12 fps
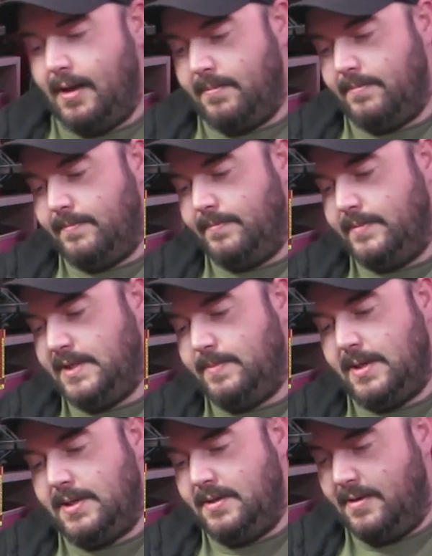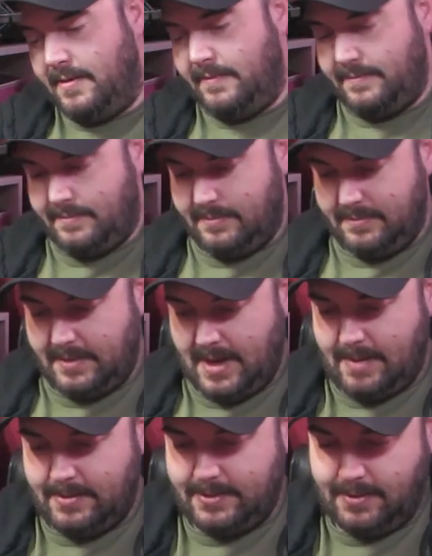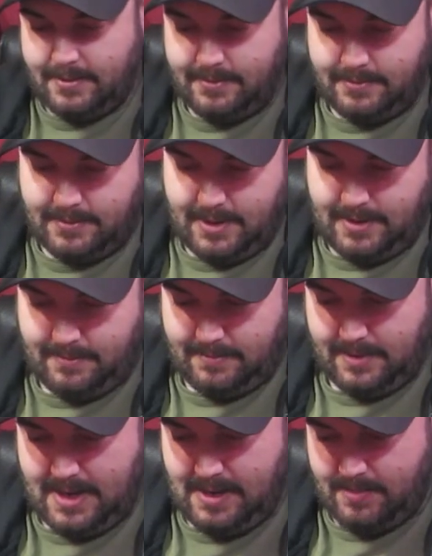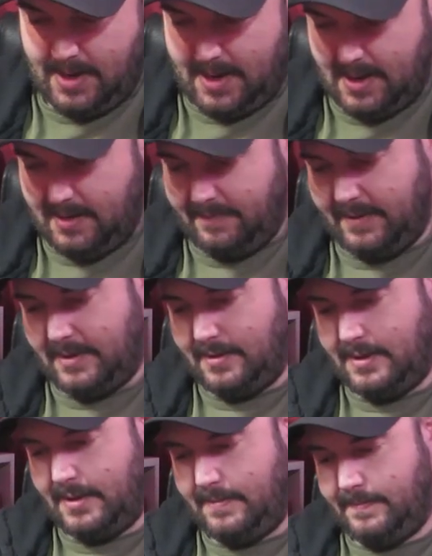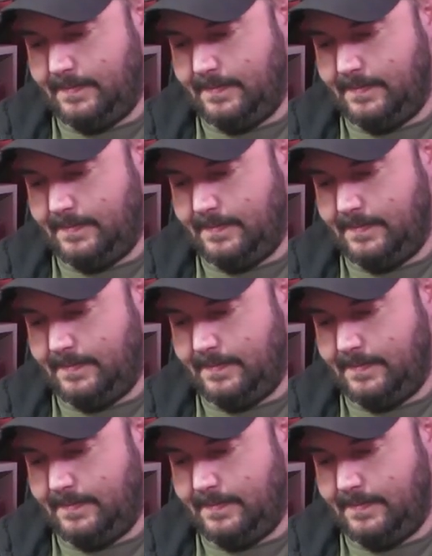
um, especially not off Amazon or any eBay, anything well, like that.